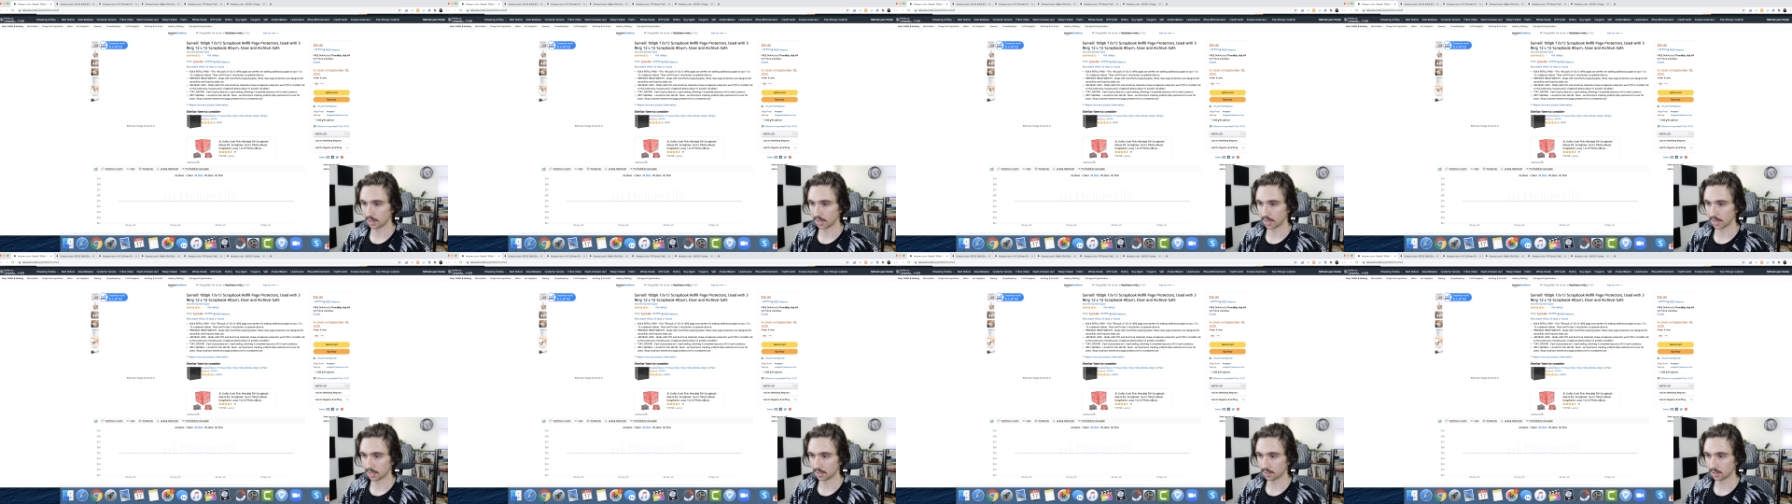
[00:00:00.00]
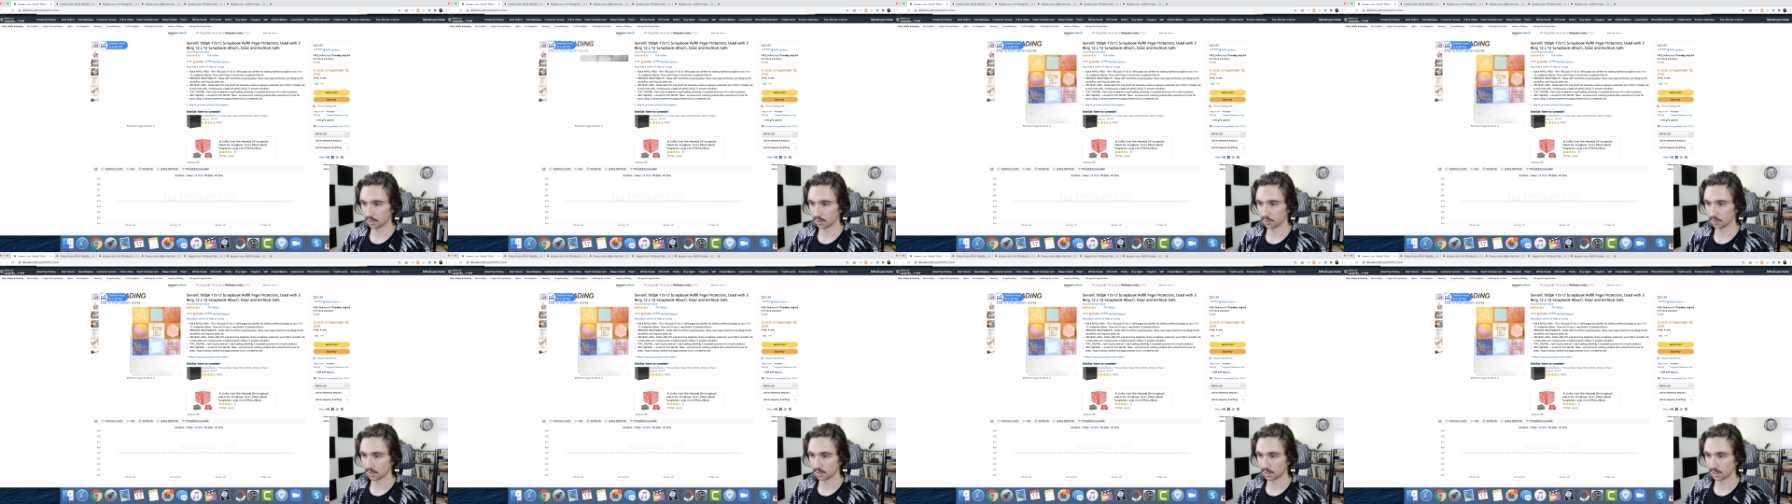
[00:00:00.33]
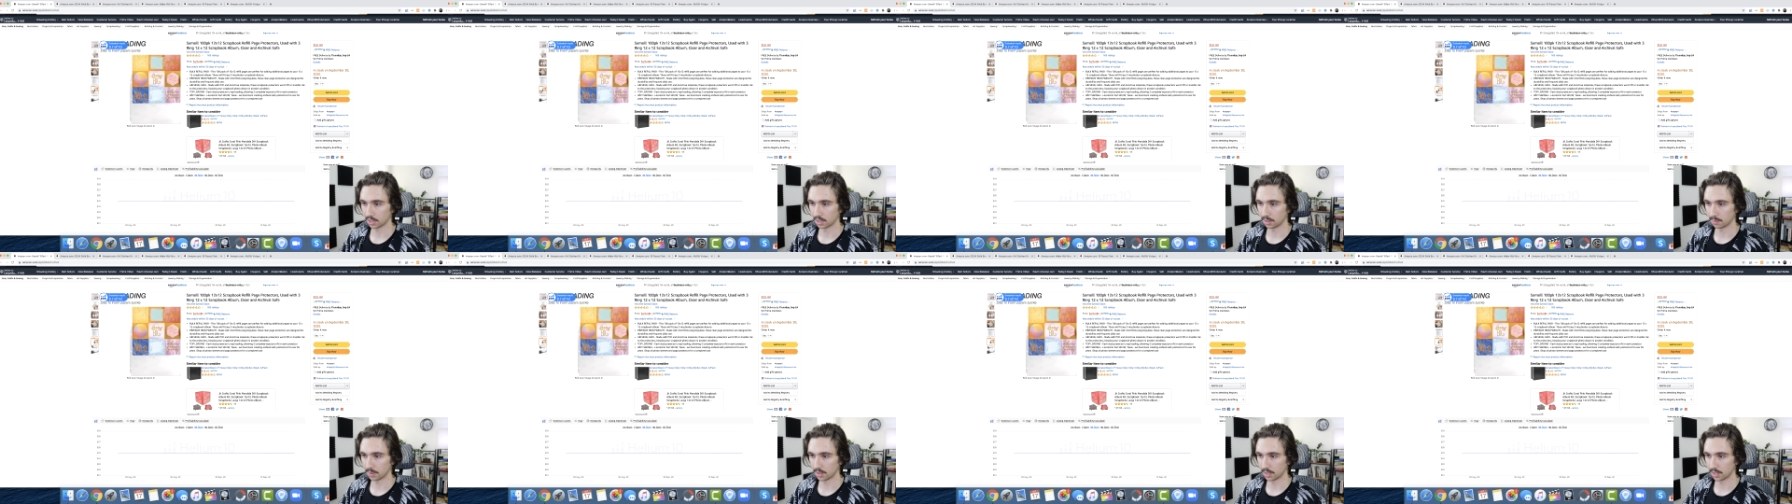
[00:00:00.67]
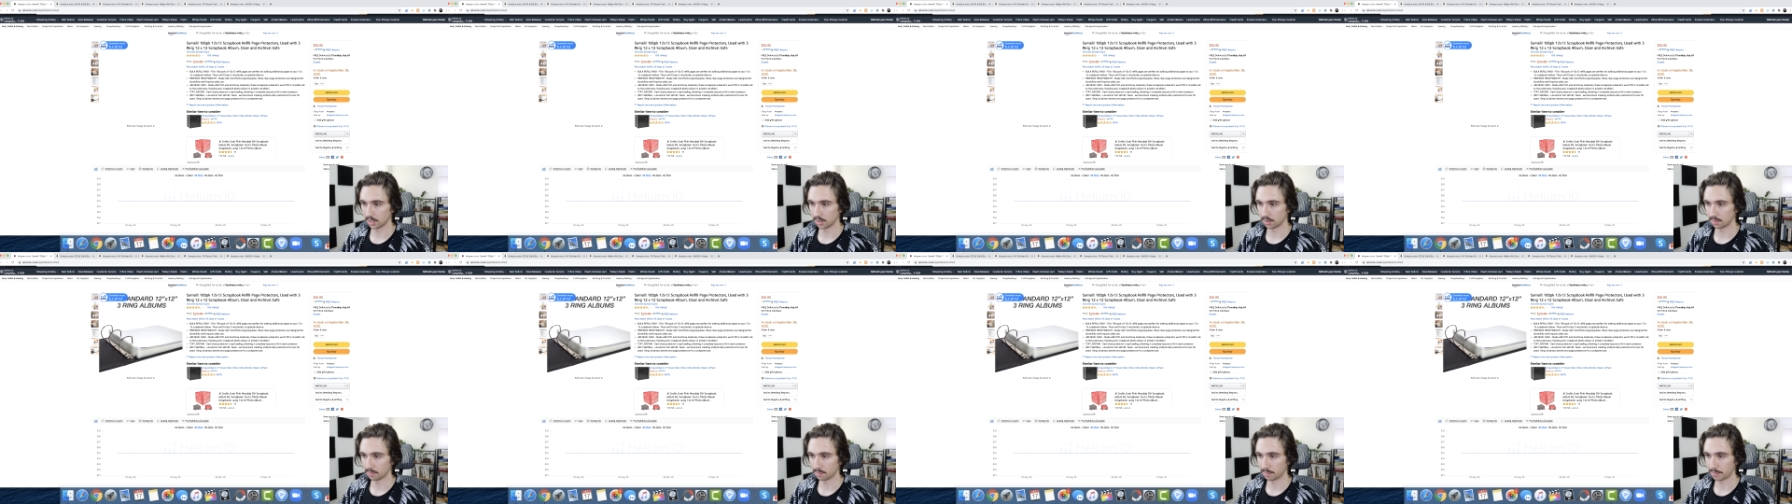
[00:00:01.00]
I, I thought it was going to
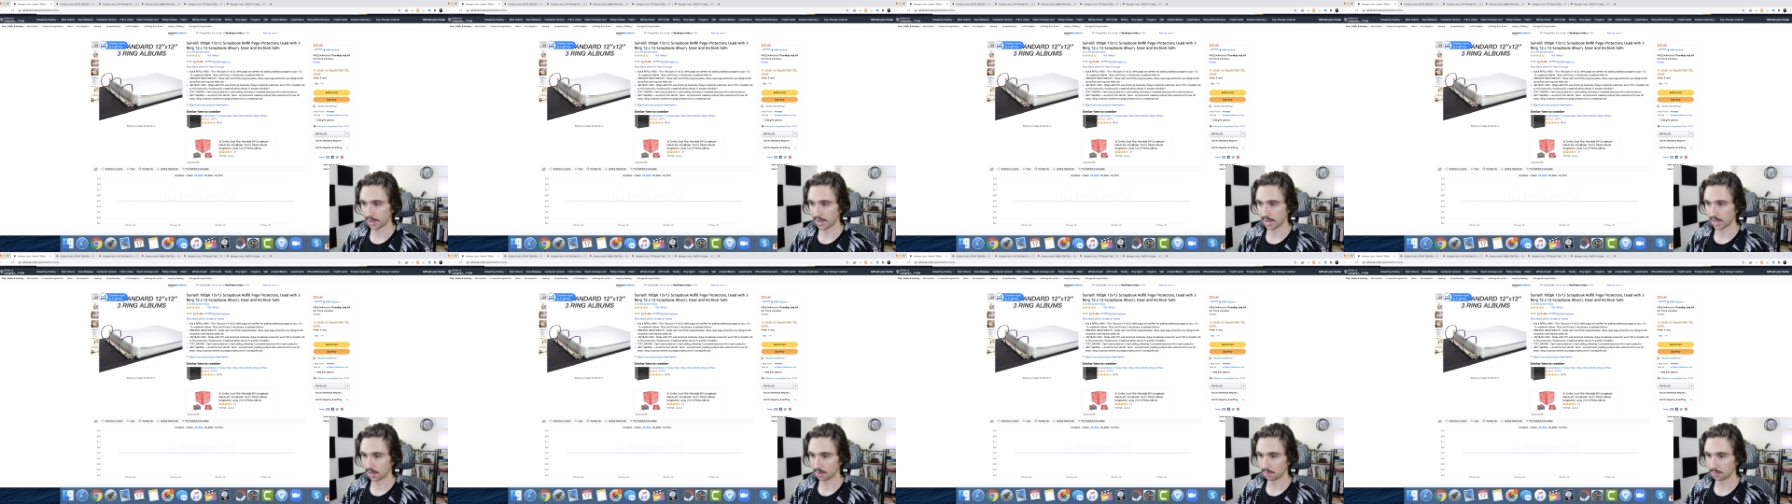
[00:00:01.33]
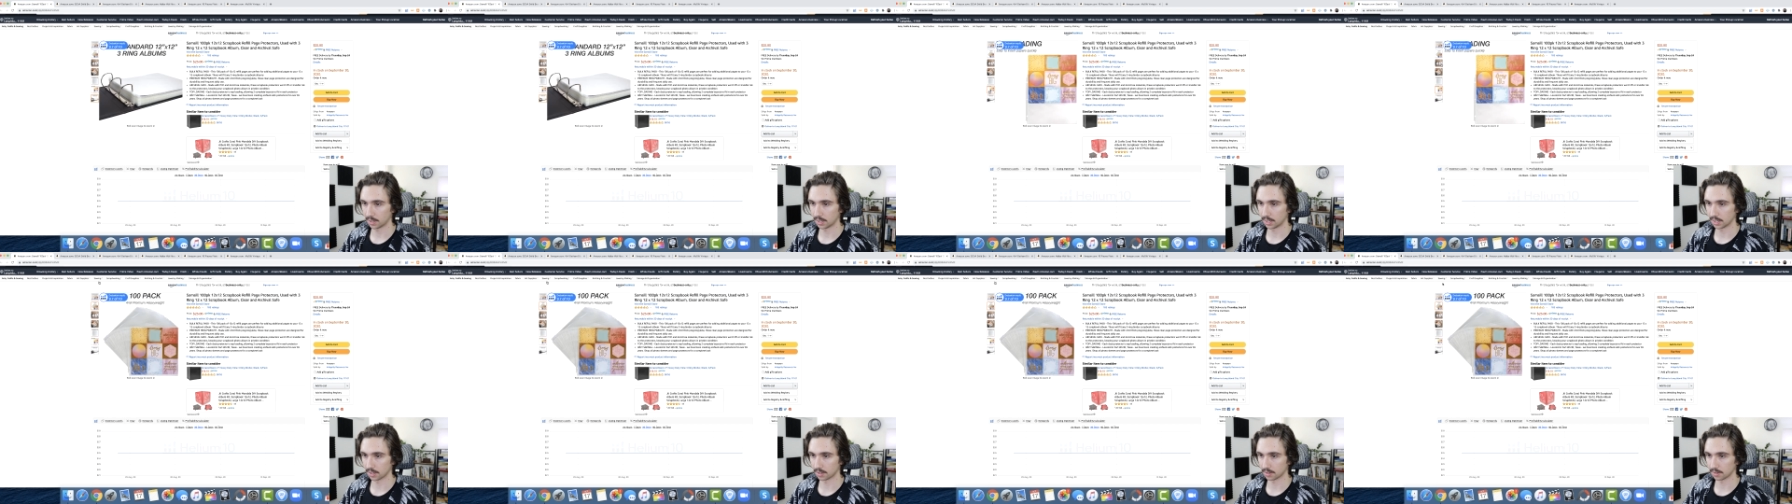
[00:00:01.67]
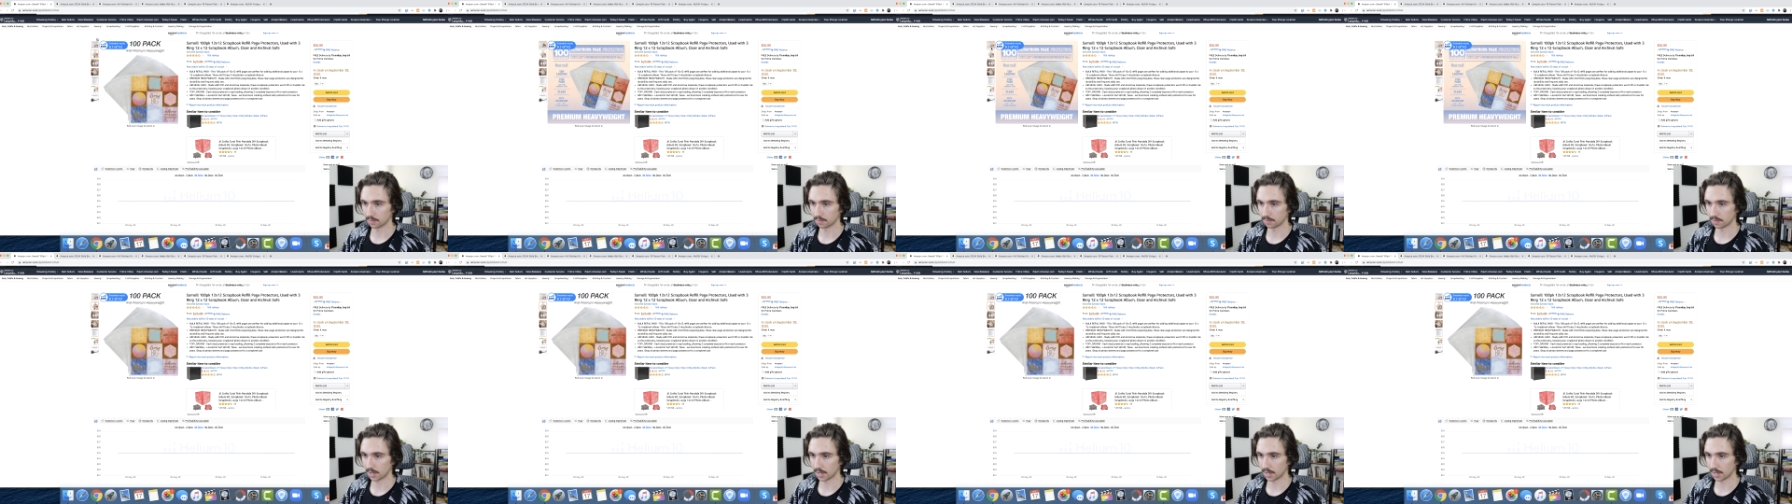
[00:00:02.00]
be bad because of